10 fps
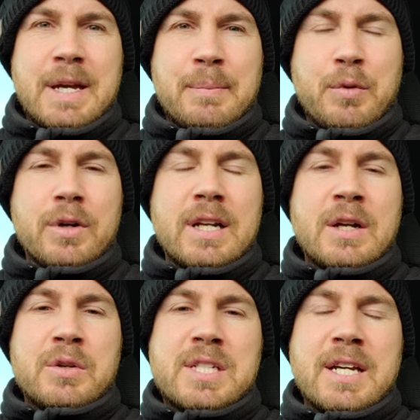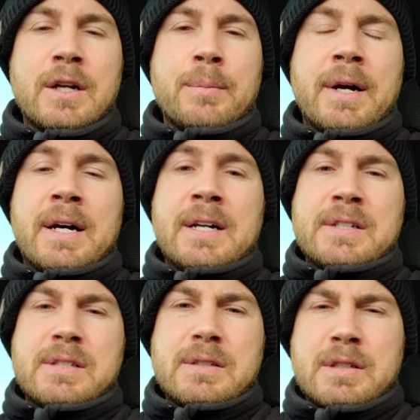it brought a little tear to my
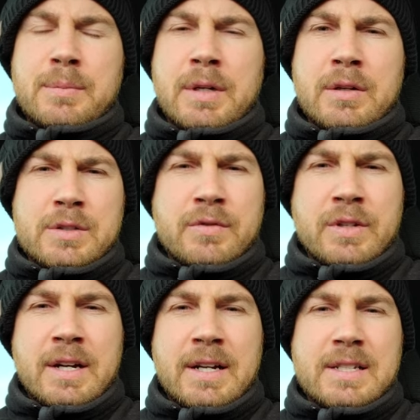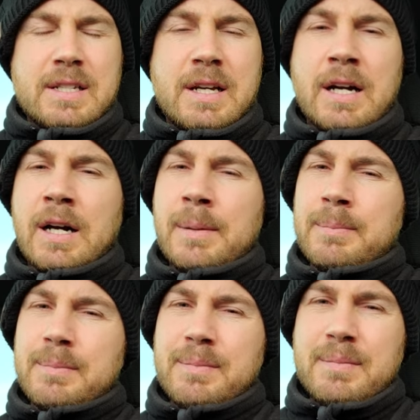eyes. To be honest with you guys,
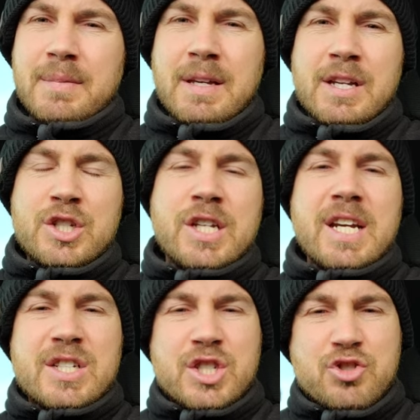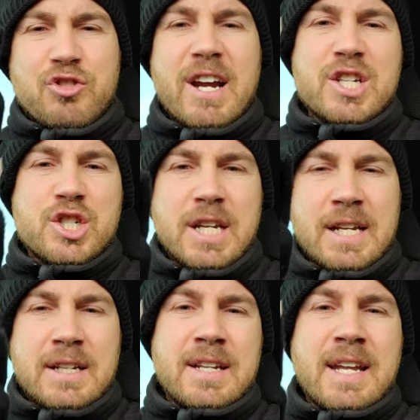um, she had scratched
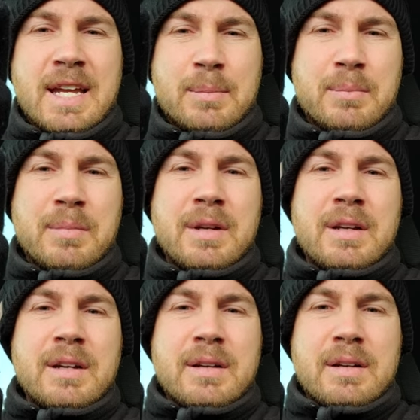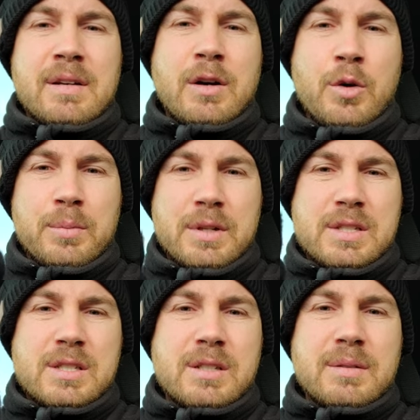in the name
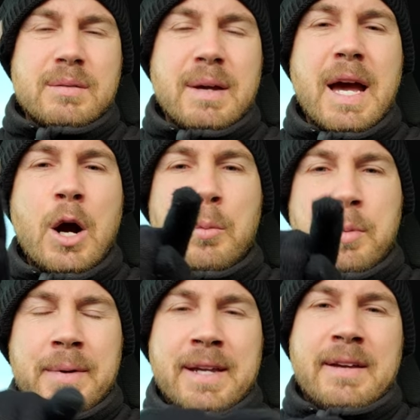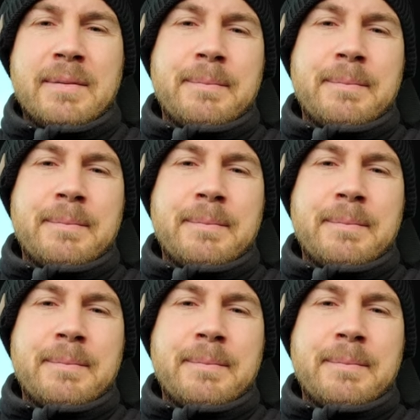"homeless help me"